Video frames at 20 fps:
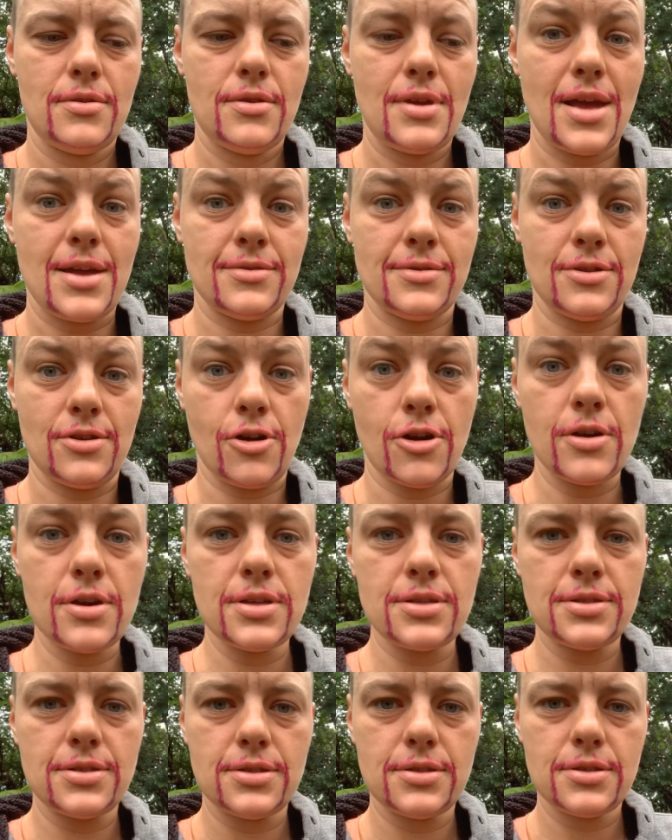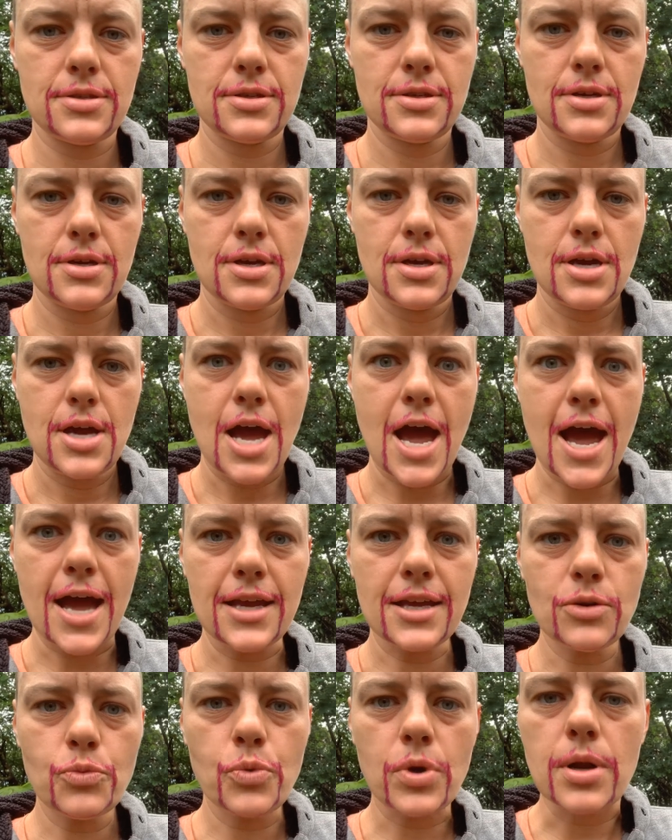as an artist, I
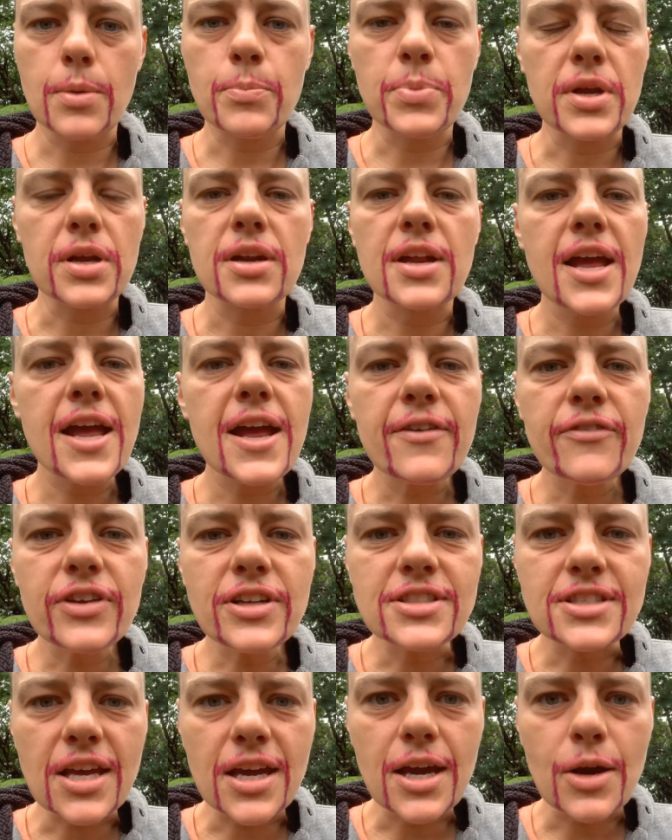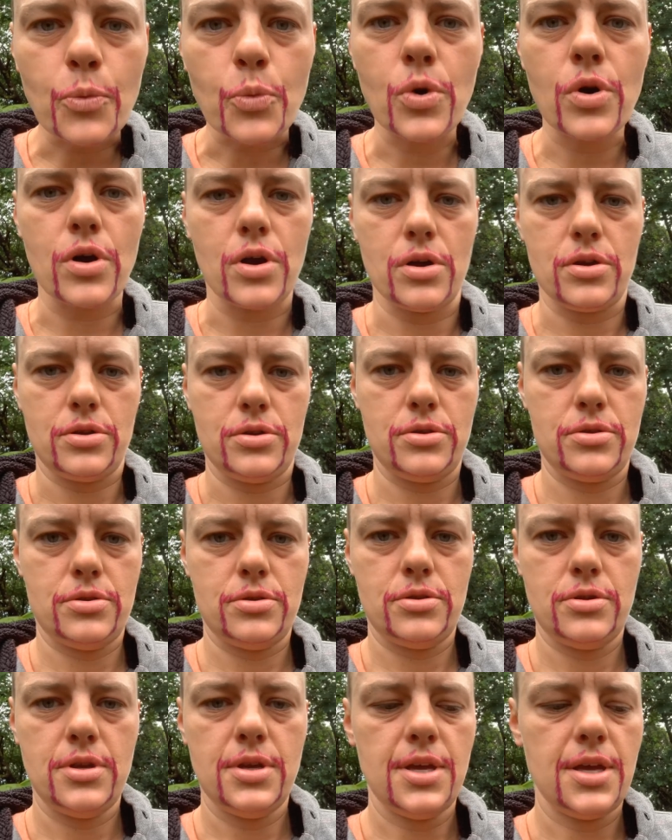can wear a beard every day I want,
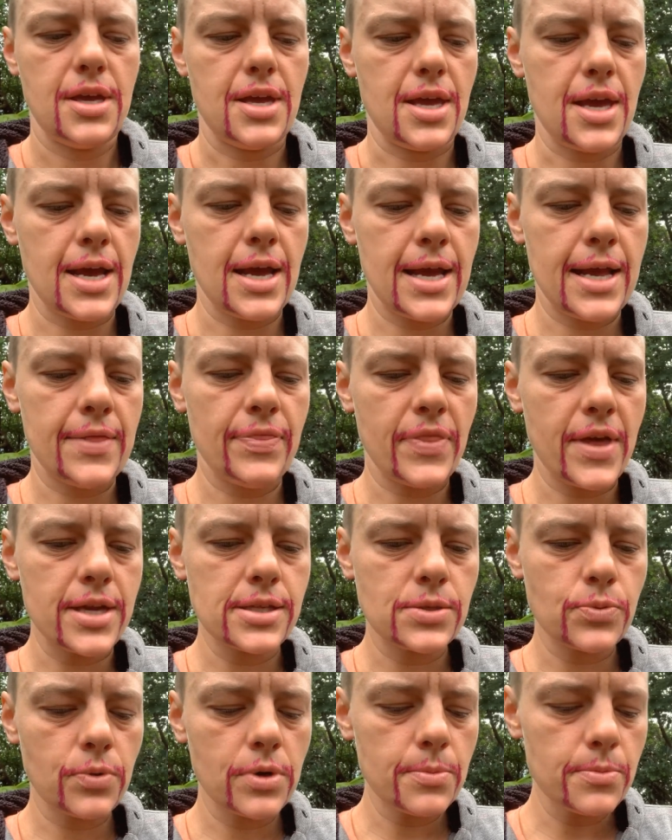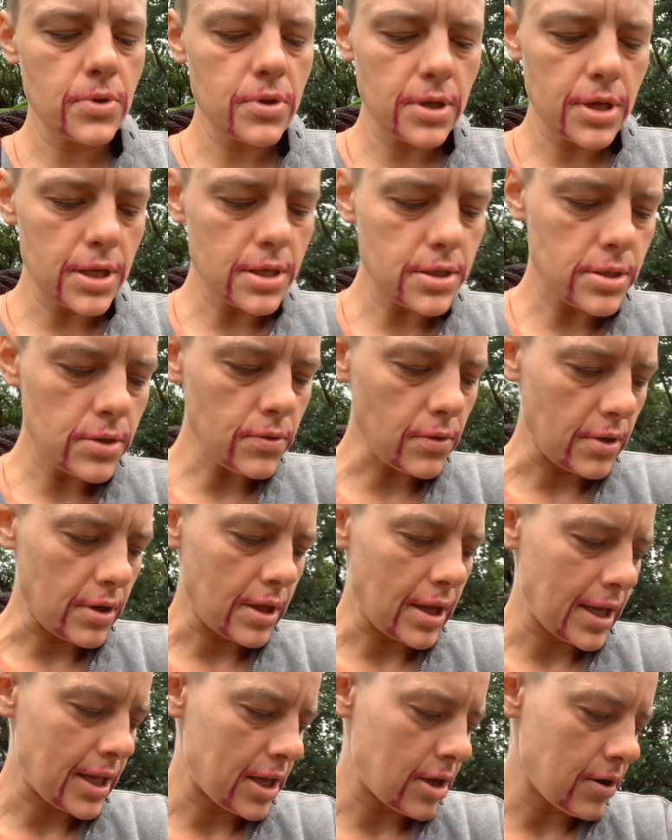and that's what I'm looking at doing.
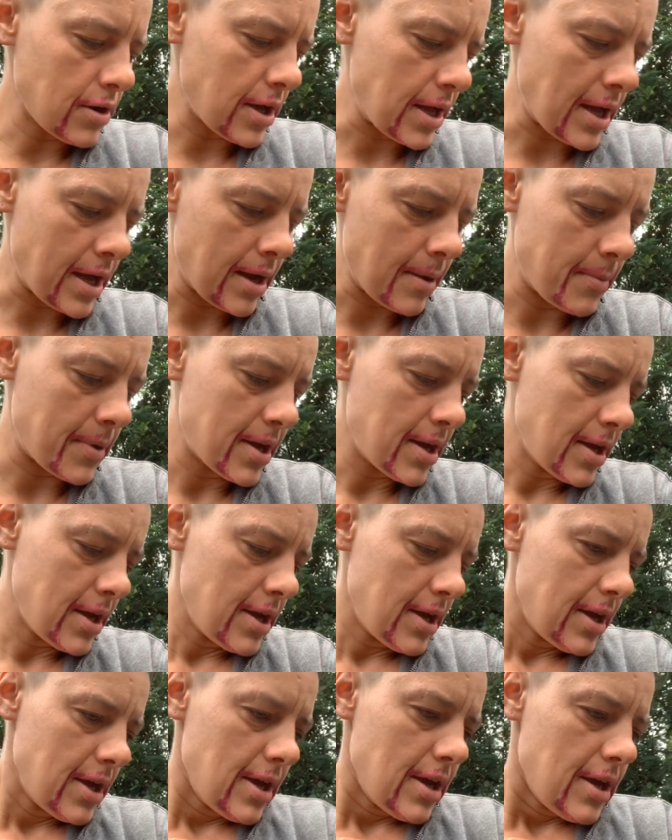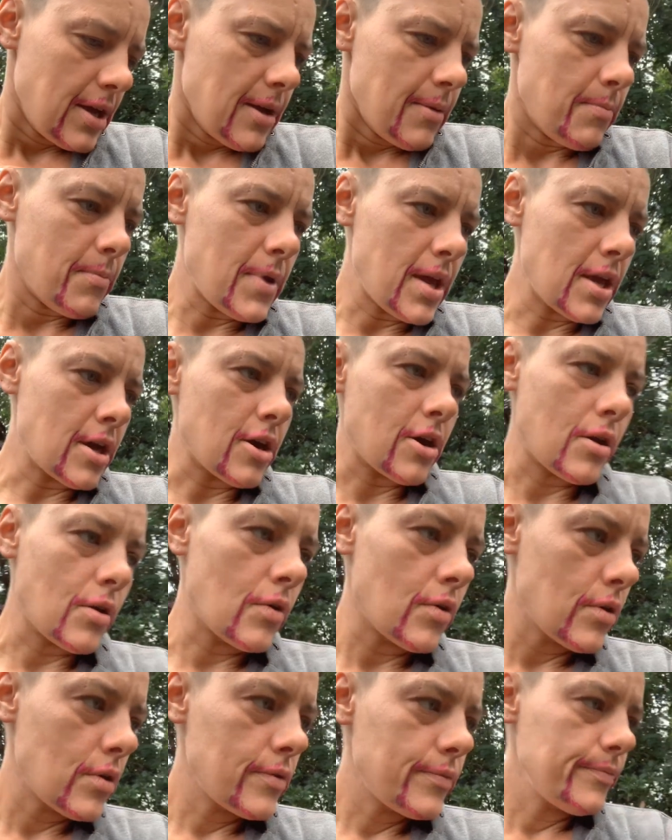Like, here I am,
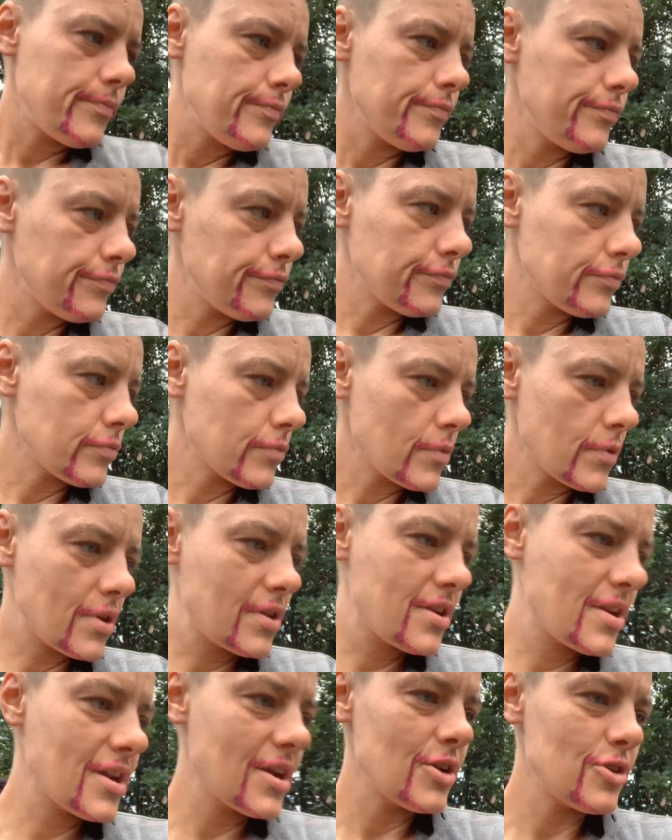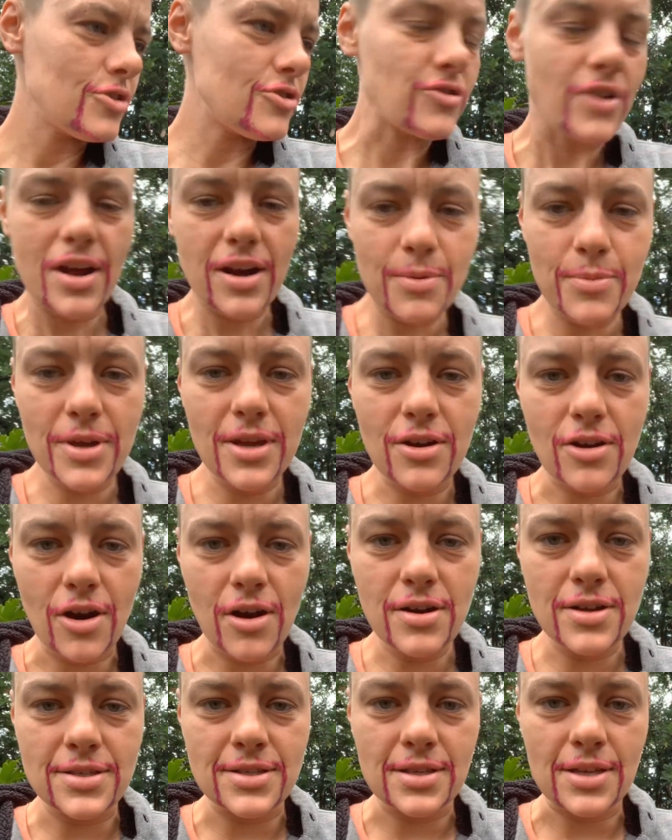Mingo, trying to be an
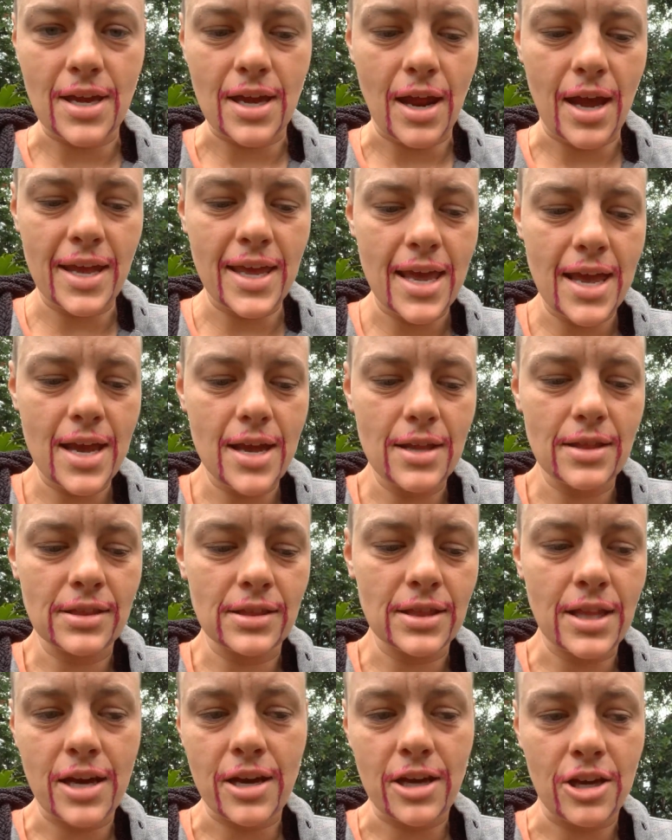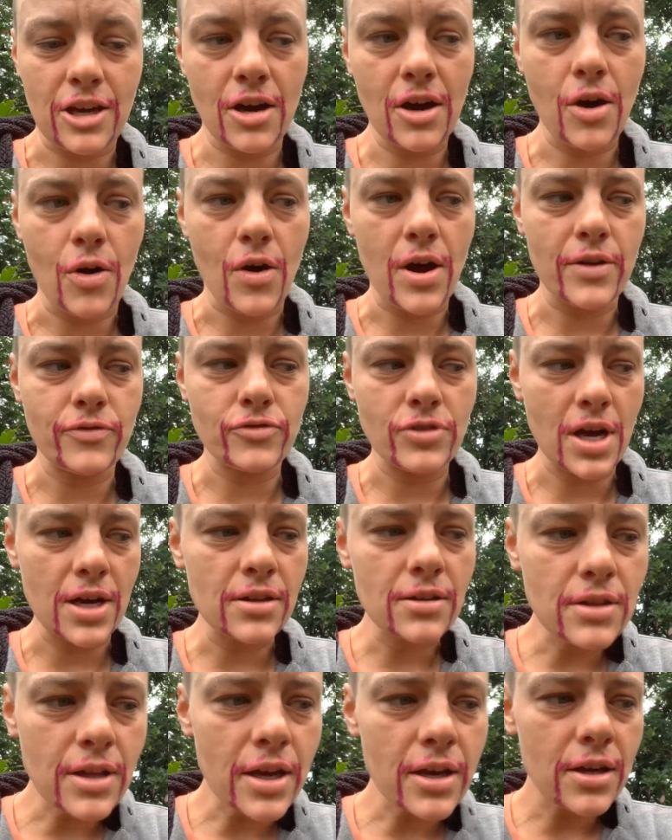artist again. I can't let it go. I've tried
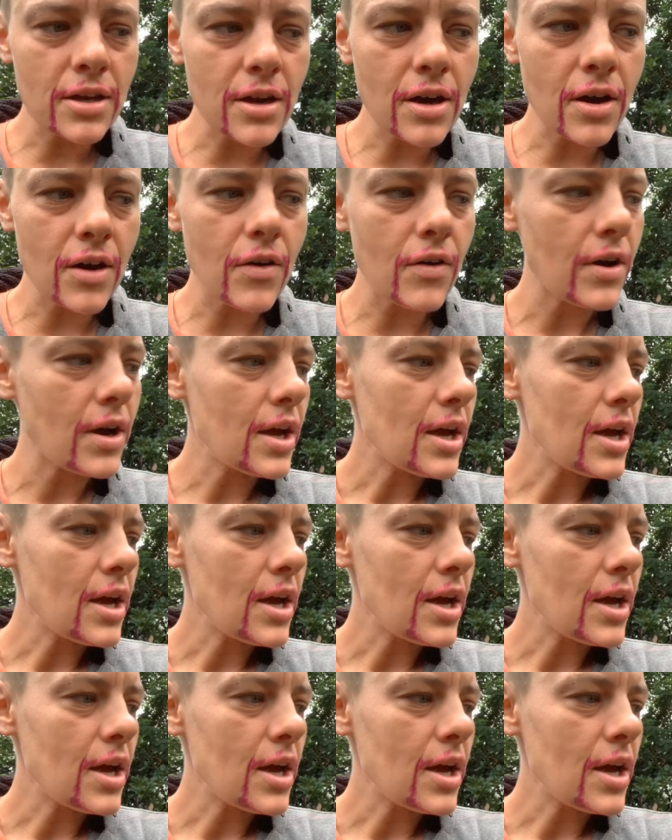to let it go,